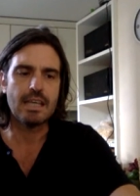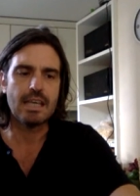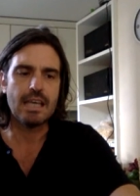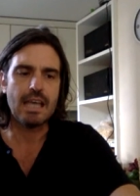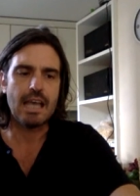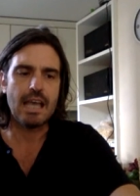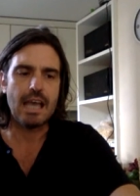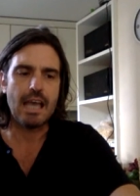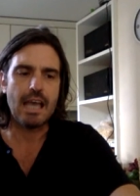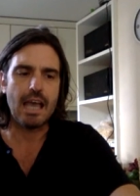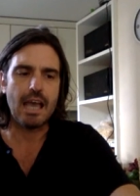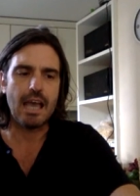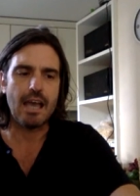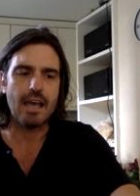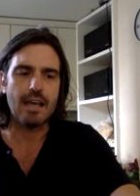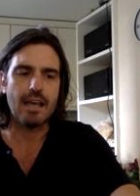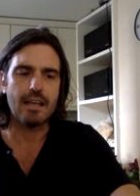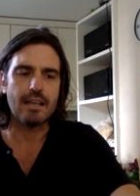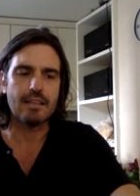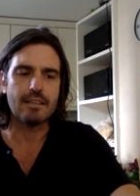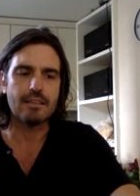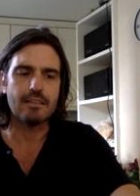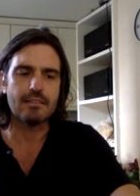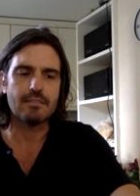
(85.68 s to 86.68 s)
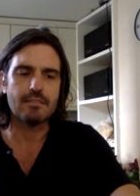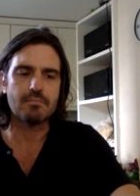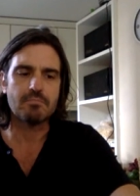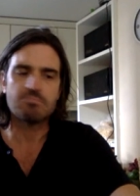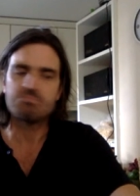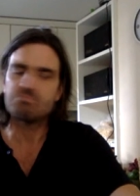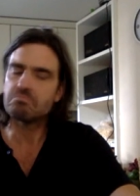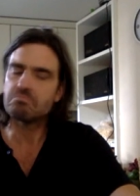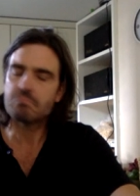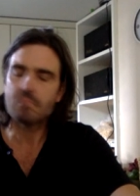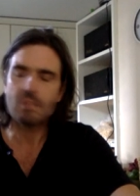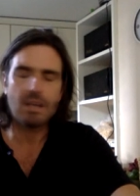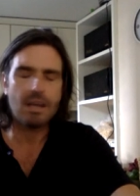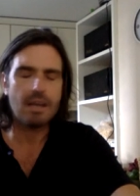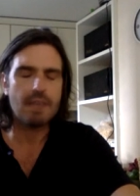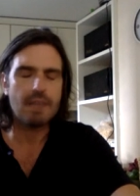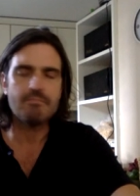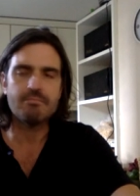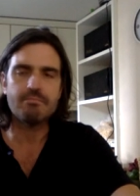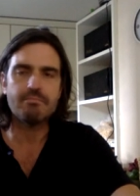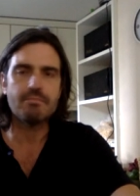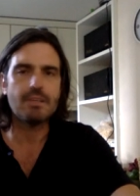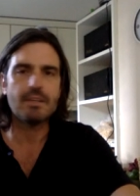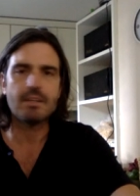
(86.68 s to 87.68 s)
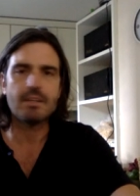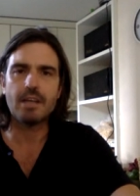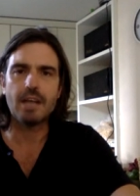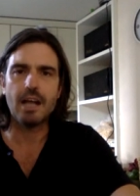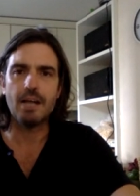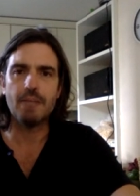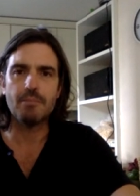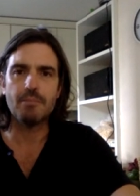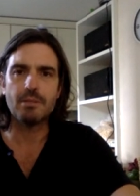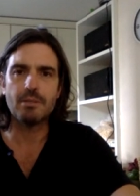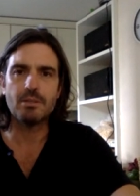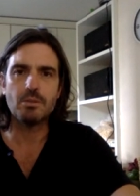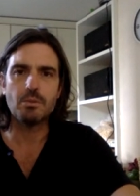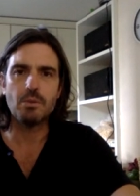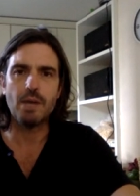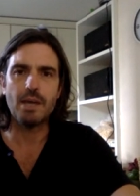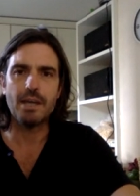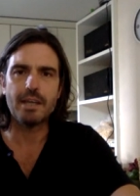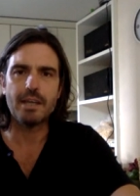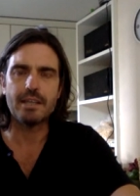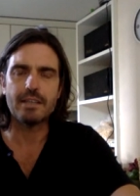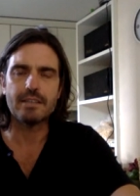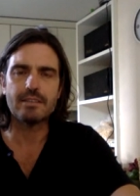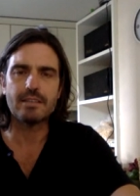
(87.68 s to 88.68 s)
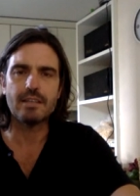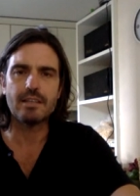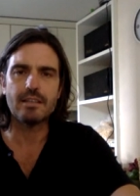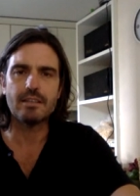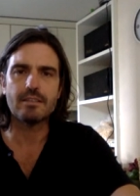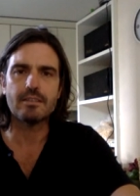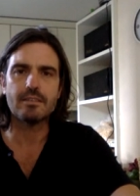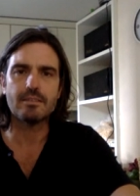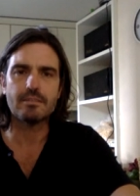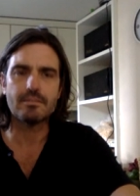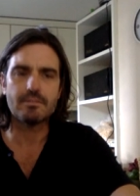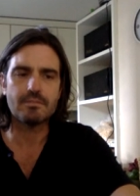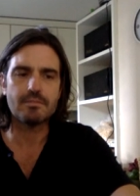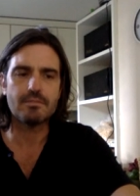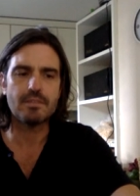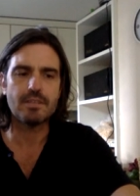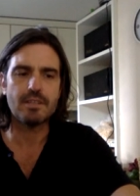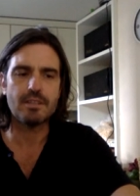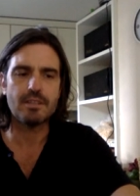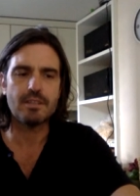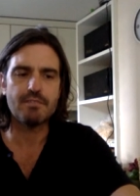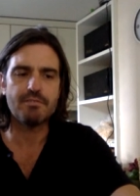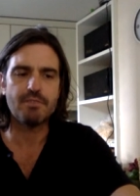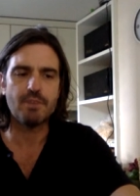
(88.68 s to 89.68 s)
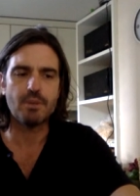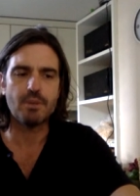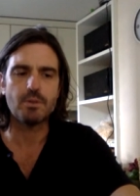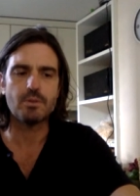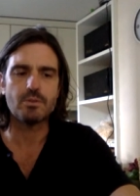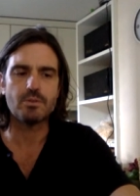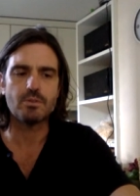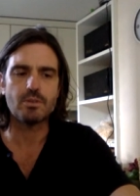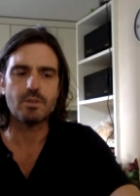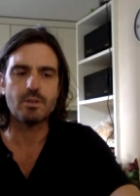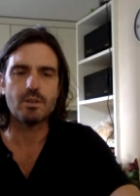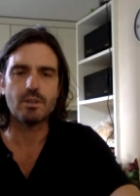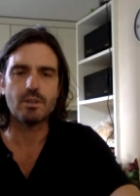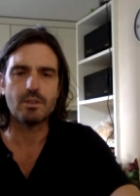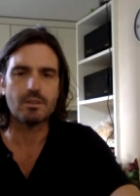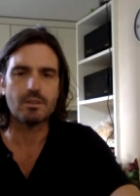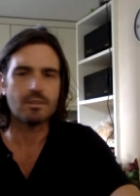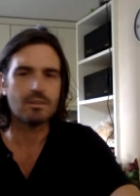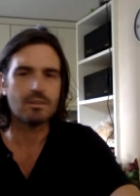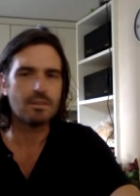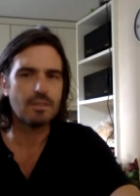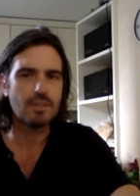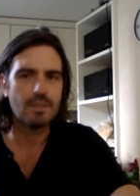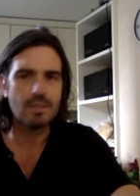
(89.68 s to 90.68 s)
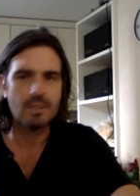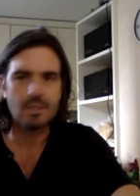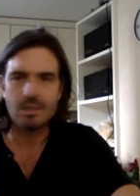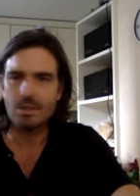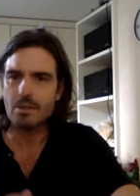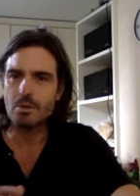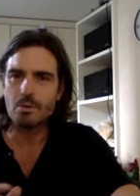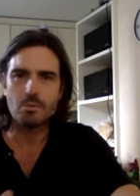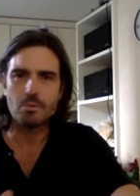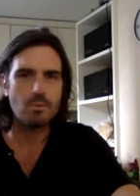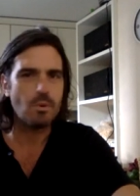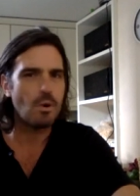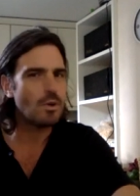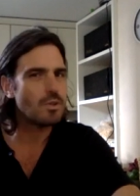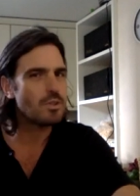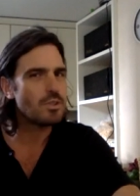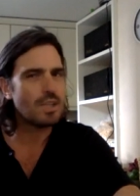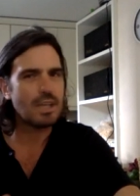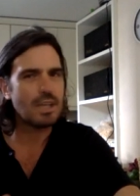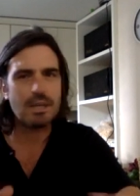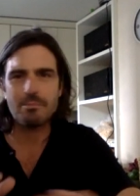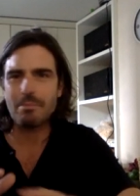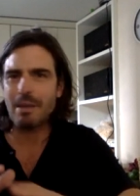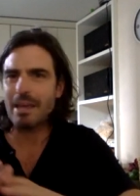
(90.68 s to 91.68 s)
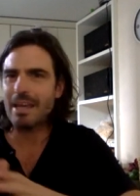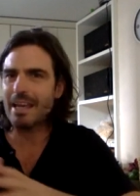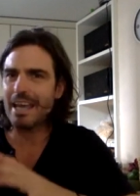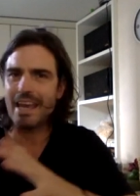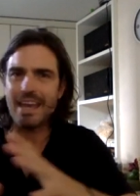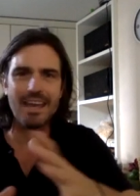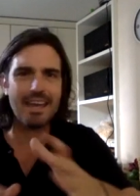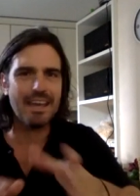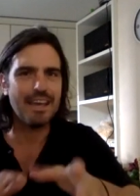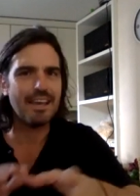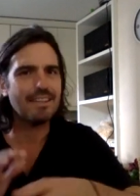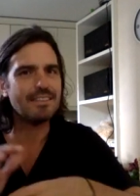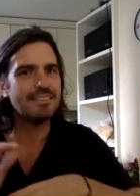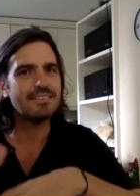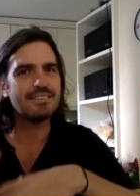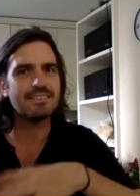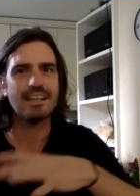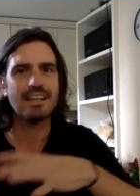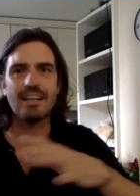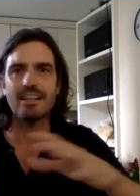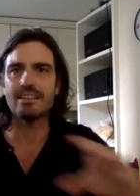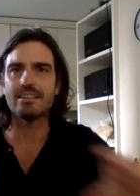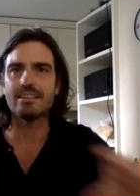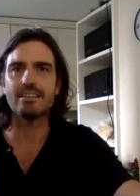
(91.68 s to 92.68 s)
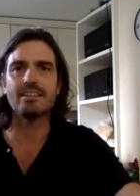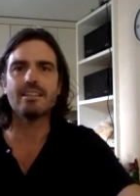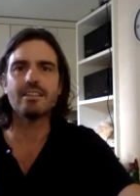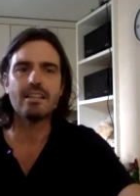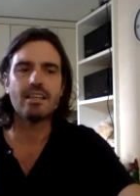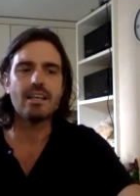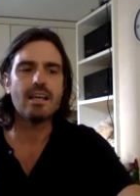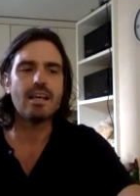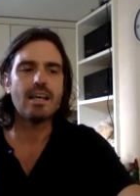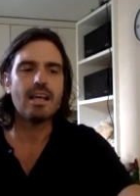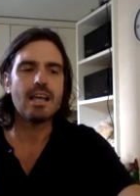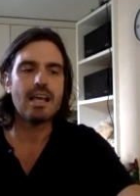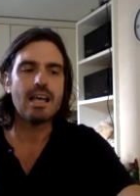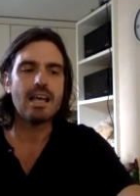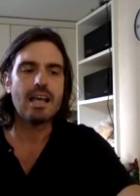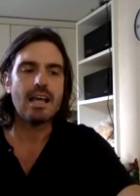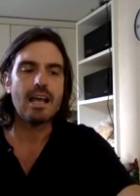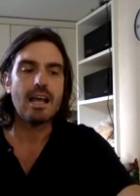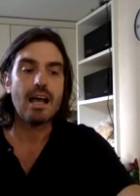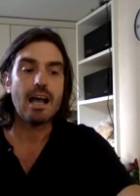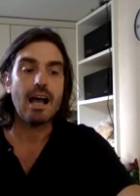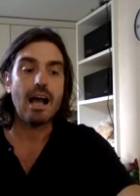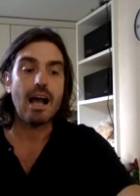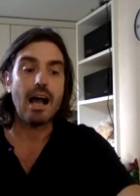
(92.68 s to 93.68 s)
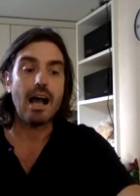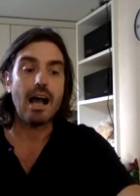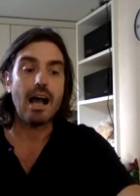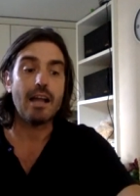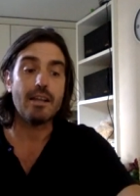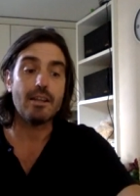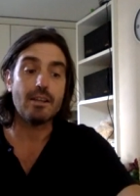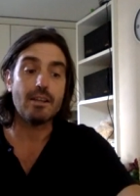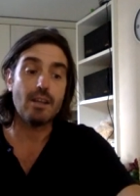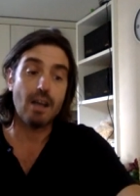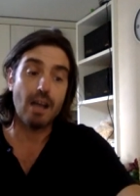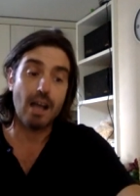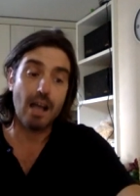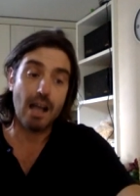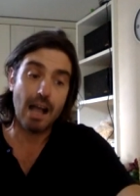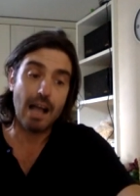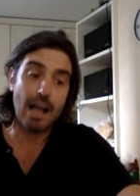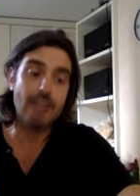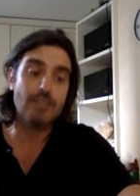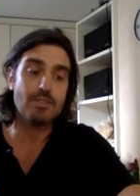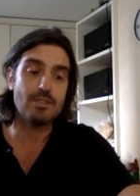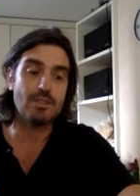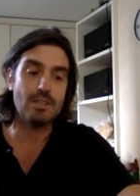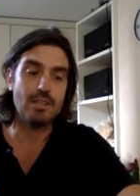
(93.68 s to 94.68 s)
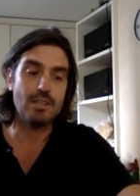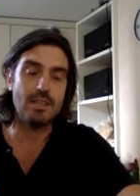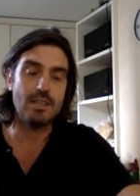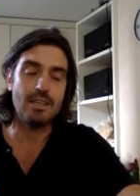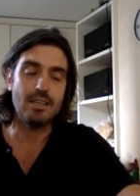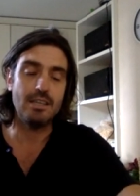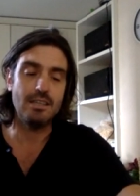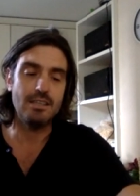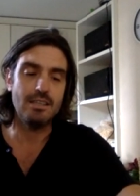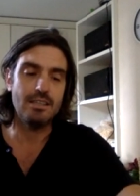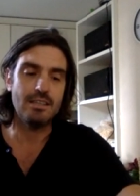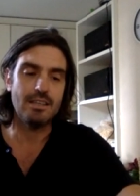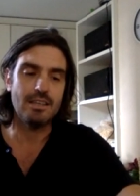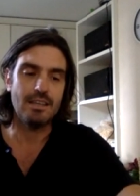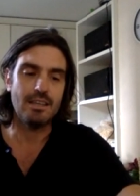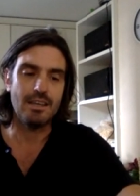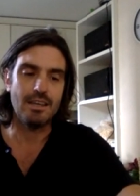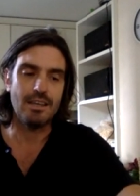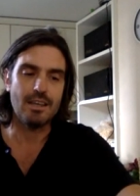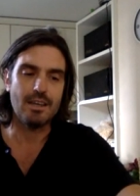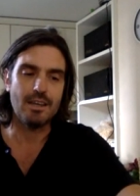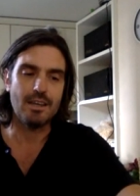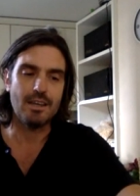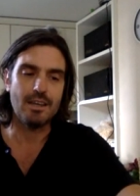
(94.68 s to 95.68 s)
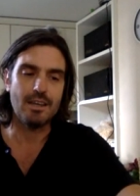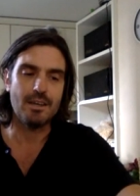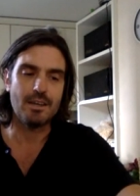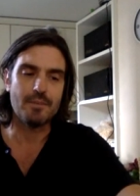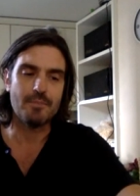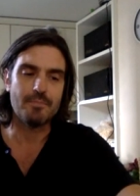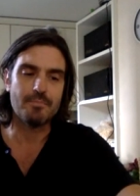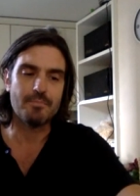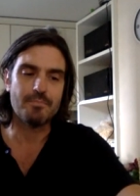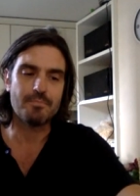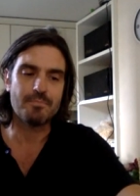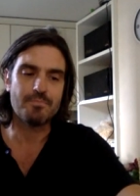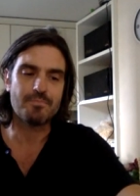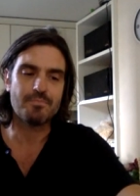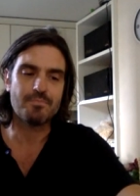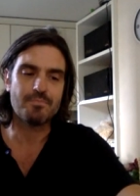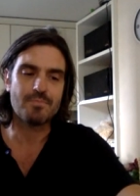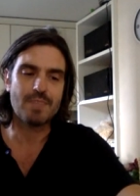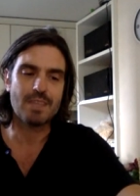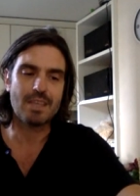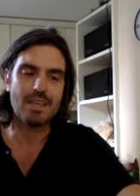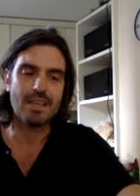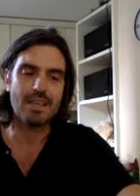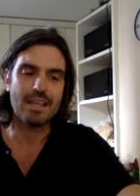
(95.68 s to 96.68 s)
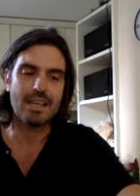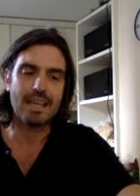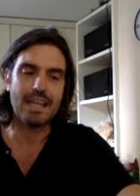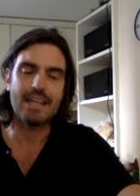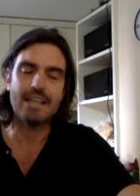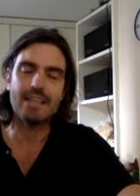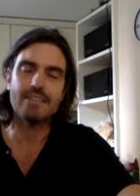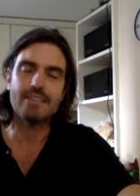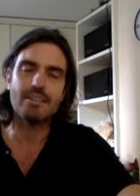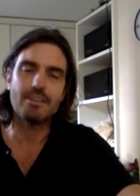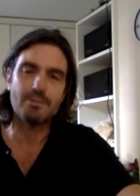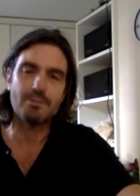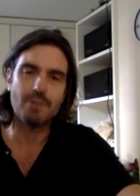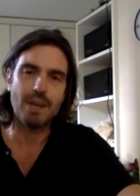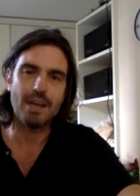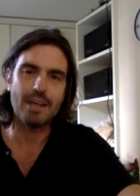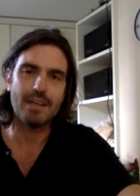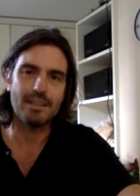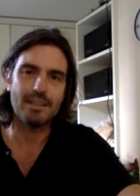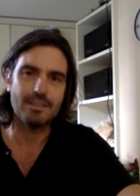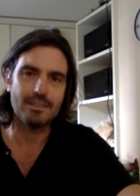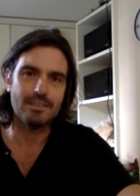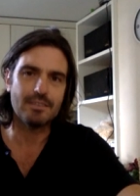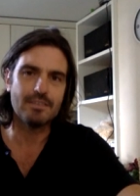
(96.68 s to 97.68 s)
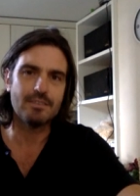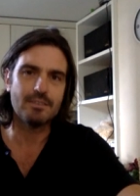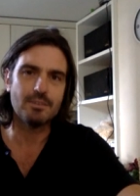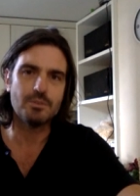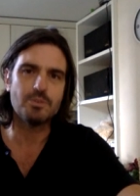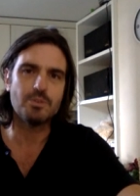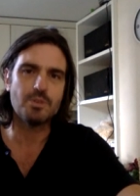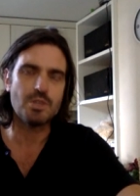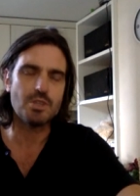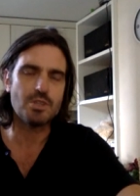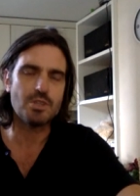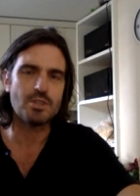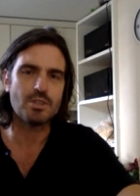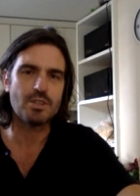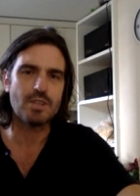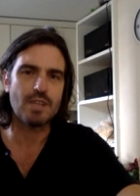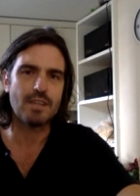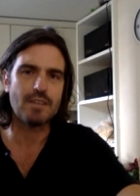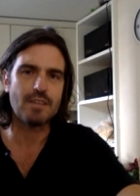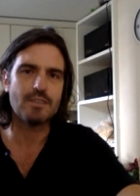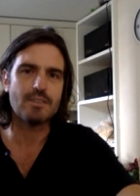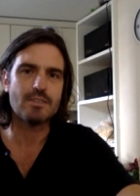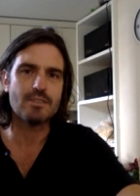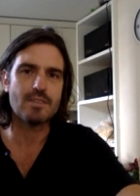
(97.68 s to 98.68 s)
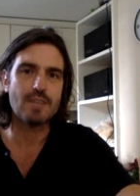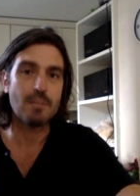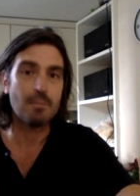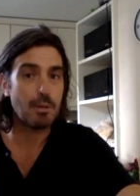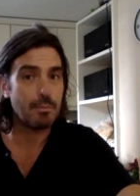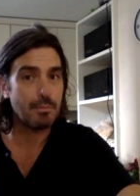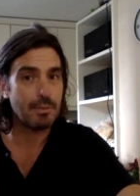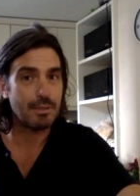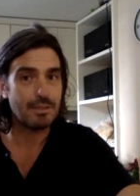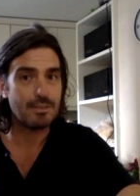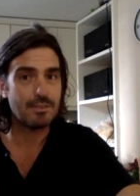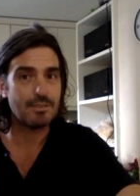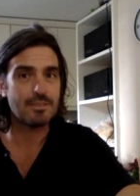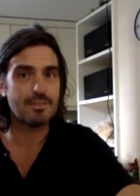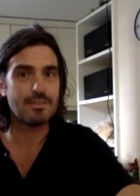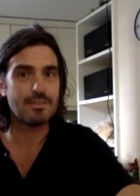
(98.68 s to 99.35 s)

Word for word: And I'm very calm and quiet and very focused on washing my hands and and actually um, getting the right nutrition and supplements.